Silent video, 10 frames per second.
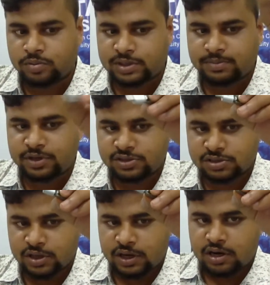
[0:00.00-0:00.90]
some
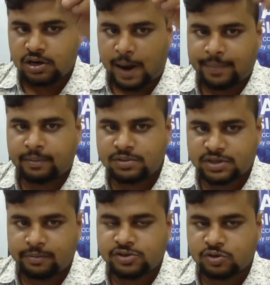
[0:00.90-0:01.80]
random
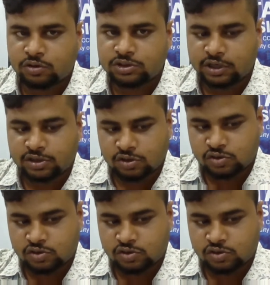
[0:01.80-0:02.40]
keystrokes